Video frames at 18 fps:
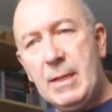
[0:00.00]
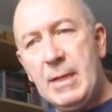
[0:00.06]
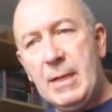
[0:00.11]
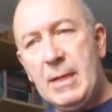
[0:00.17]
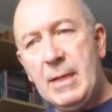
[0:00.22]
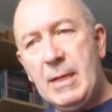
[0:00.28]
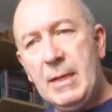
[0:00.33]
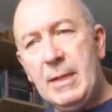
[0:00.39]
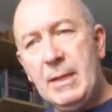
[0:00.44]

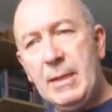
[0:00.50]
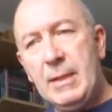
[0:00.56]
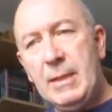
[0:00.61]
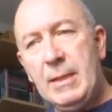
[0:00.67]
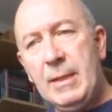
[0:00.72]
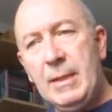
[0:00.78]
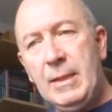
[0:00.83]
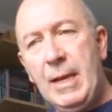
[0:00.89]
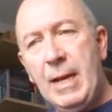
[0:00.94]
Uh,
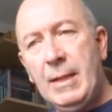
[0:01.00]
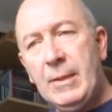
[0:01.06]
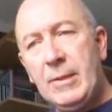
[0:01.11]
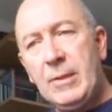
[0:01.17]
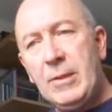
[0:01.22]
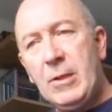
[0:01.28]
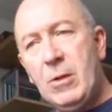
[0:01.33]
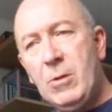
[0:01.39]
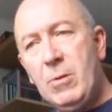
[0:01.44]
the
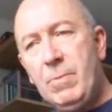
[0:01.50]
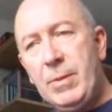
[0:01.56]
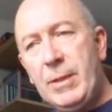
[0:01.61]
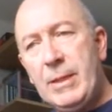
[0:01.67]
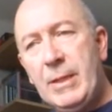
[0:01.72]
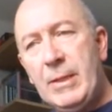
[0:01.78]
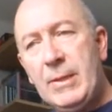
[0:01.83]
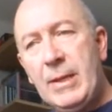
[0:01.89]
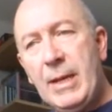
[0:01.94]
telescope
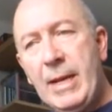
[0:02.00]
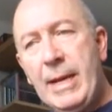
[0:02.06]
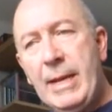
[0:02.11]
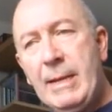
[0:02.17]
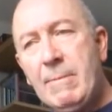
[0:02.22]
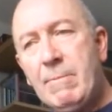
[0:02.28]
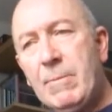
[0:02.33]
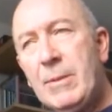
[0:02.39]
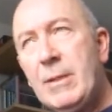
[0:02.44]
is
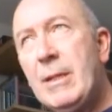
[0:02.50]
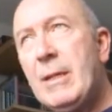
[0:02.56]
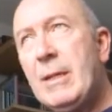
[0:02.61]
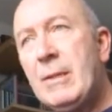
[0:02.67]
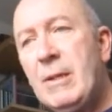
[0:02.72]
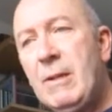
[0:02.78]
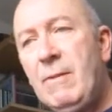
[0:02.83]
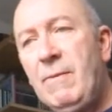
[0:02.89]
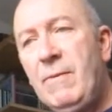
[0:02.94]
aimed
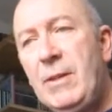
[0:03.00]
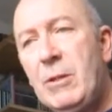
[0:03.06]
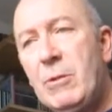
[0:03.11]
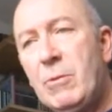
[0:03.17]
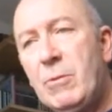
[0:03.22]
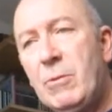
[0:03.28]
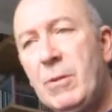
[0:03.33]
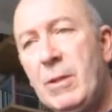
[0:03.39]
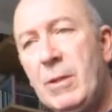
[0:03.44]
at a
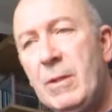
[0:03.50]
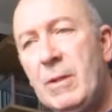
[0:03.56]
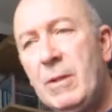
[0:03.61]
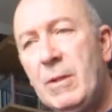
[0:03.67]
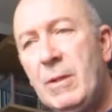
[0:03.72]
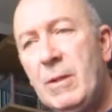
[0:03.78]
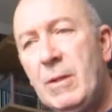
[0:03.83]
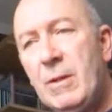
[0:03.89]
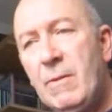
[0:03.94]
view
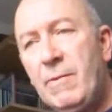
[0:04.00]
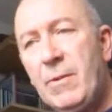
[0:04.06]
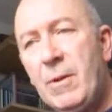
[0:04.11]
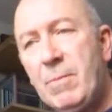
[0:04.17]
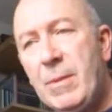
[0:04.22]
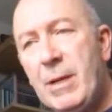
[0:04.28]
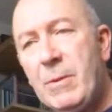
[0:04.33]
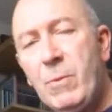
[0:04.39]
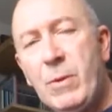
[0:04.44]

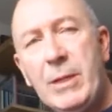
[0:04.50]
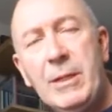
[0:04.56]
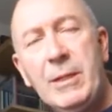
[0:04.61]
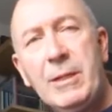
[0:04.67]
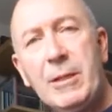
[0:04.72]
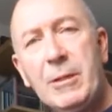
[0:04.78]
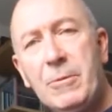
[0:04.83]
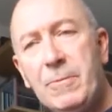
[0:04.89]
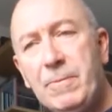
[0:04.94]
from my
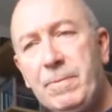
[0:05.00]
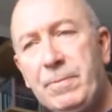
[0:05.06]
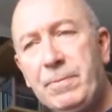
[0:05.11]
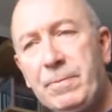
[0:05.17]
window.